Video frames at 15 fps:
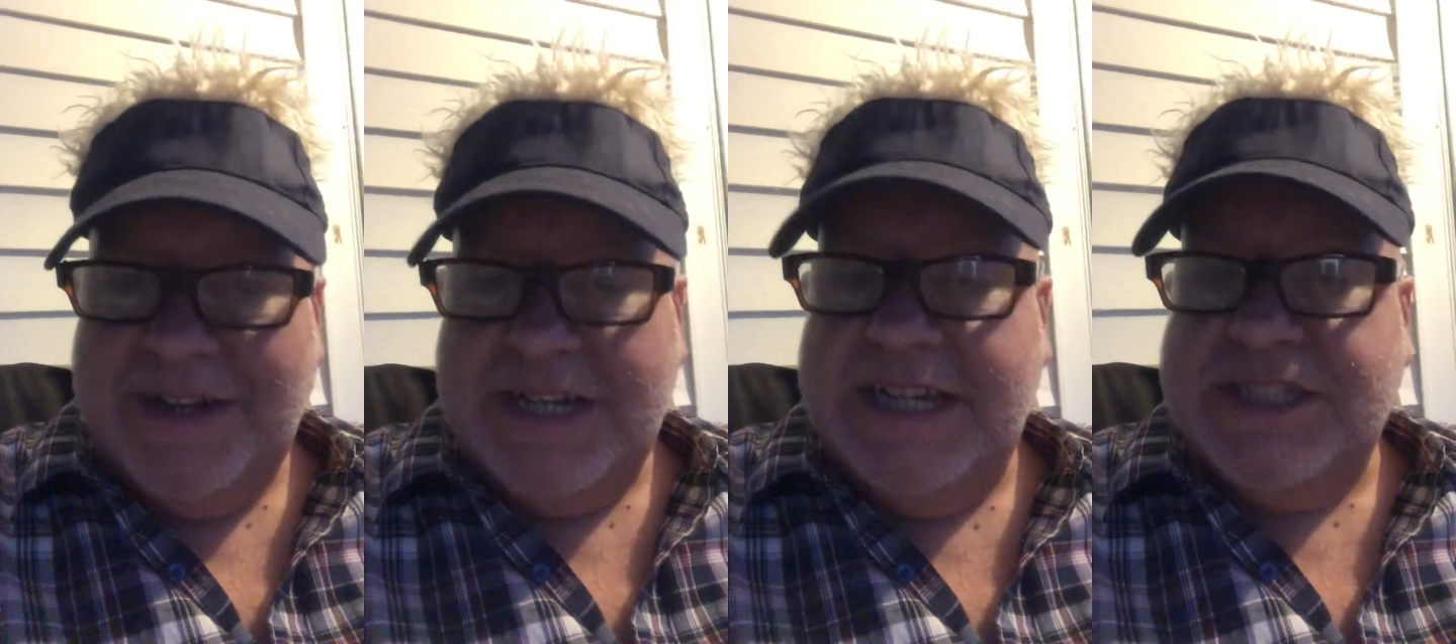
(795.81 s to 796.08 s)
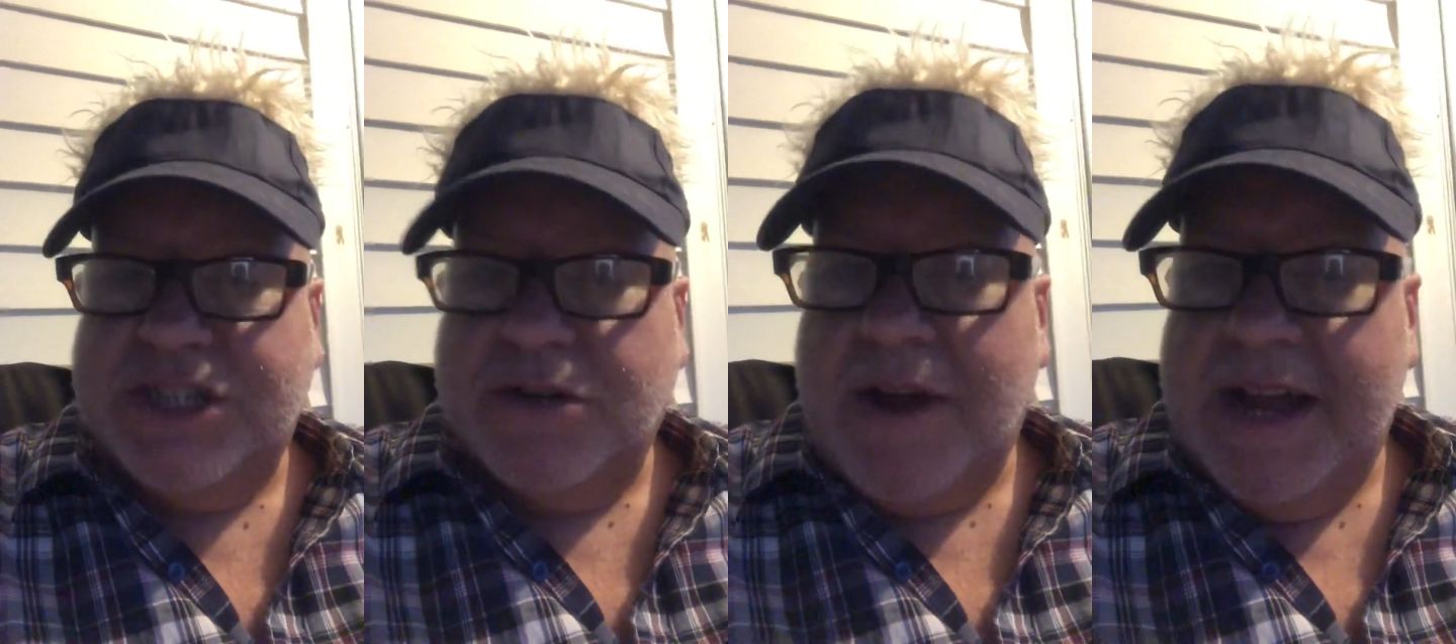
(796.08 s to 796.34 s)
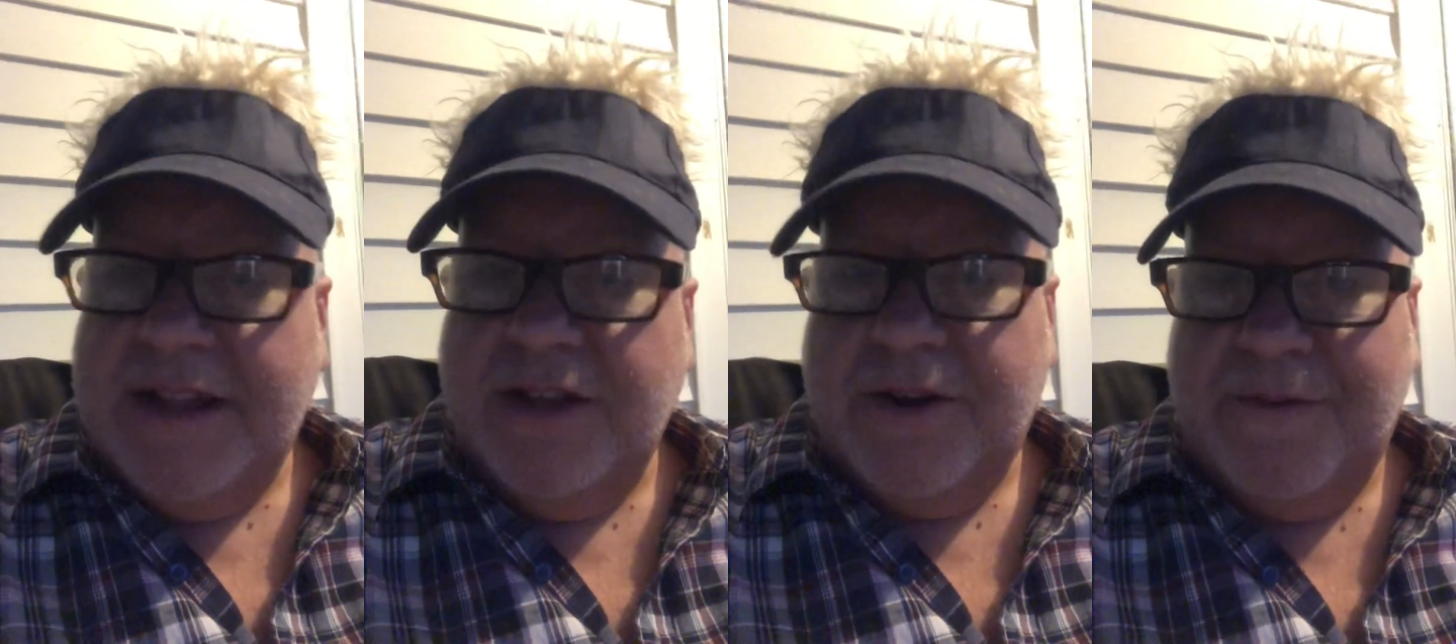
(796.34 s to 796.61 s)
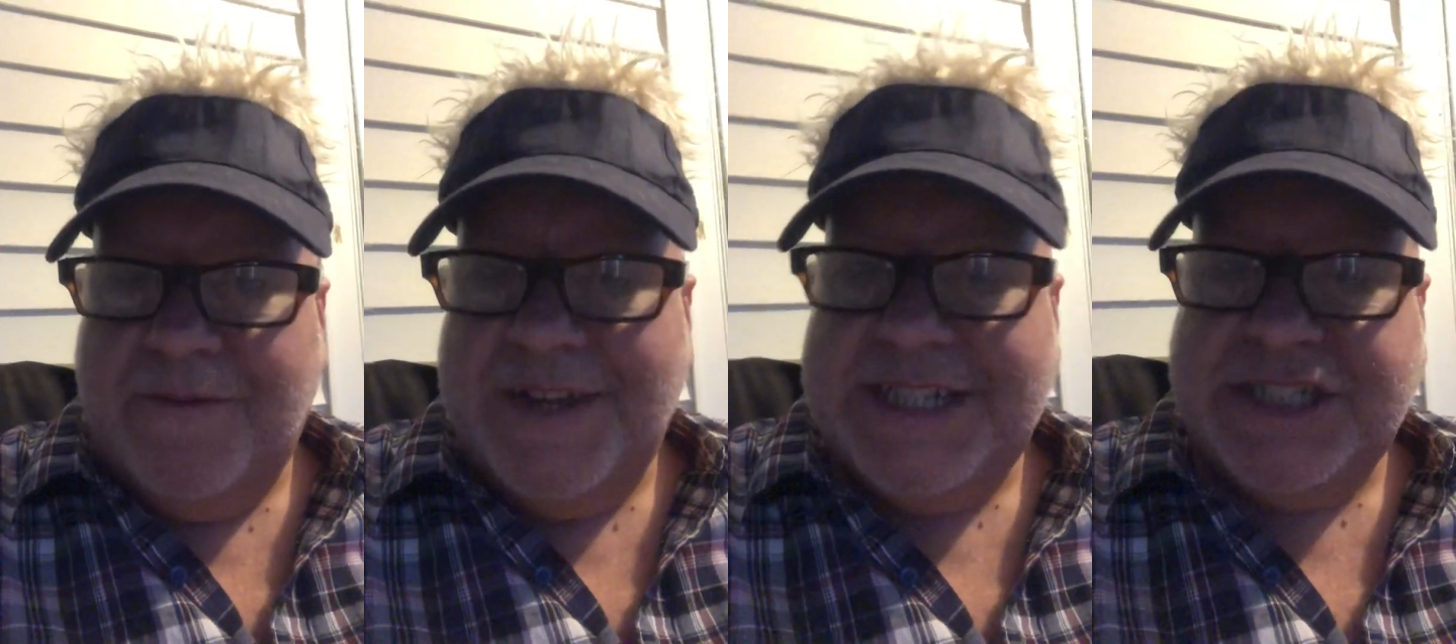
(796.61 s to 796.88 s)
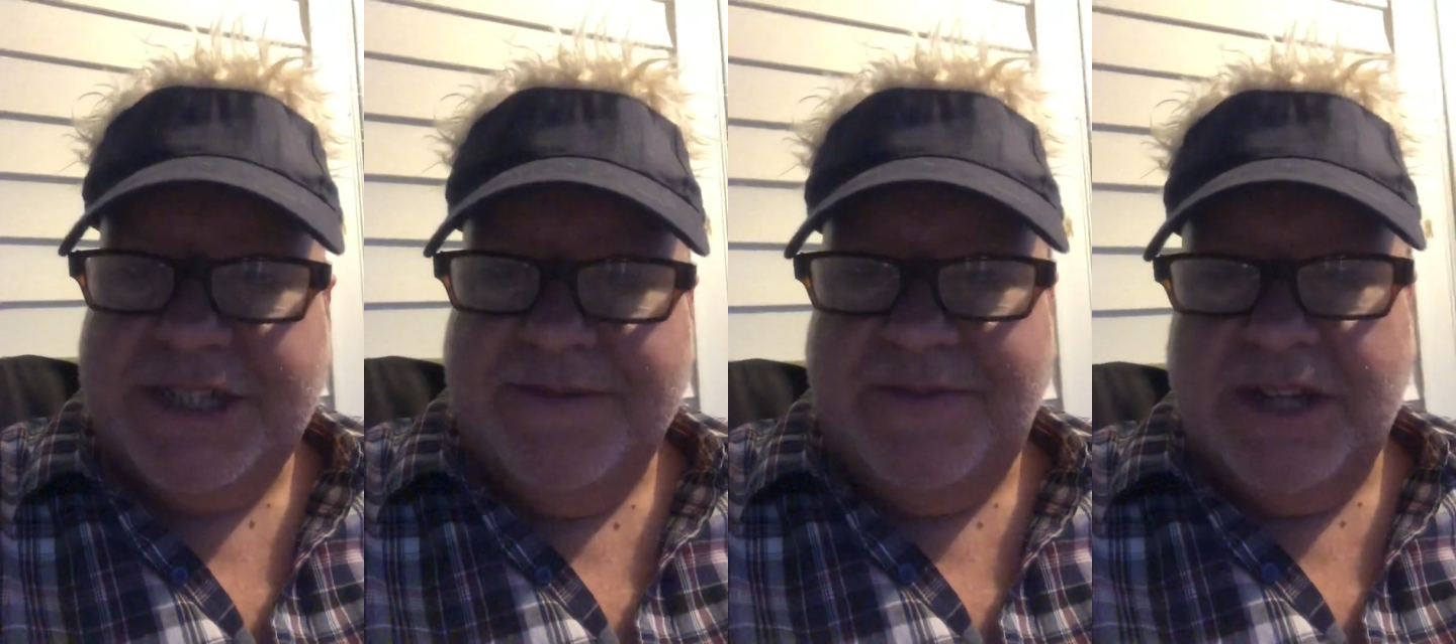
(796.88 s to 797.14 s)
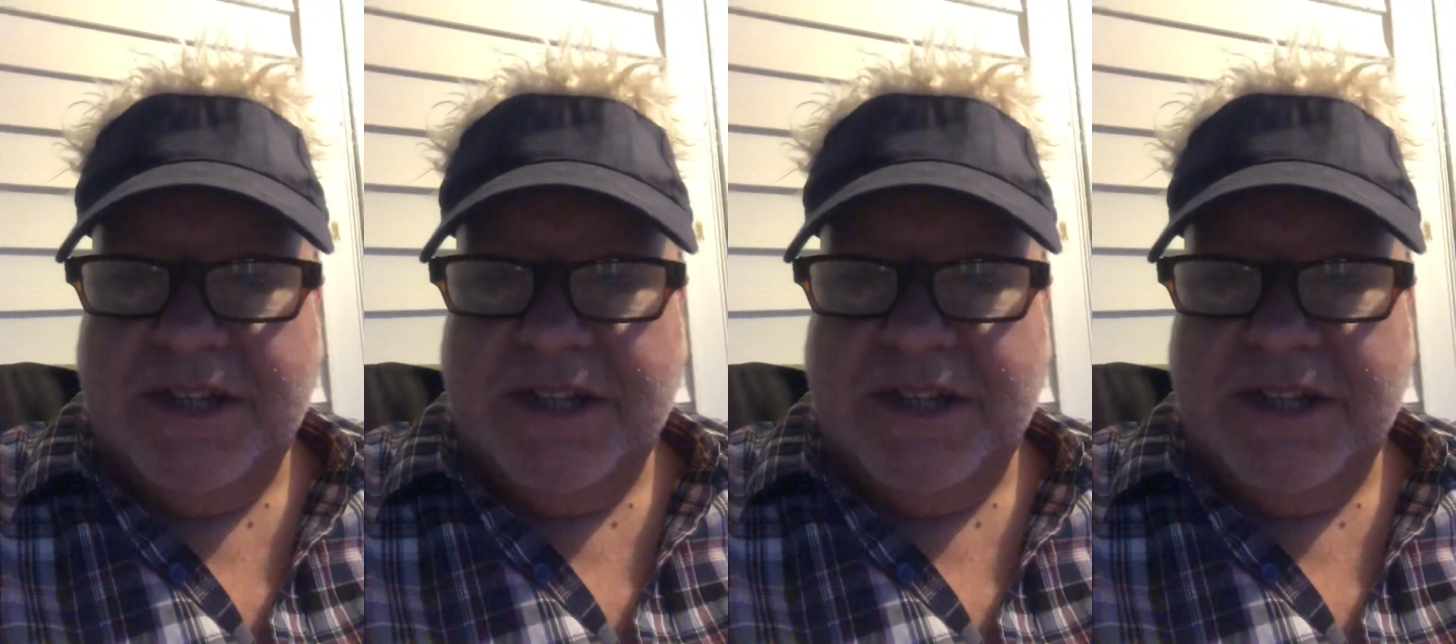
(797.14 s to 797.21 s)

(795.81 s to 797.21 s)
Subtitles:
it's a great little fishing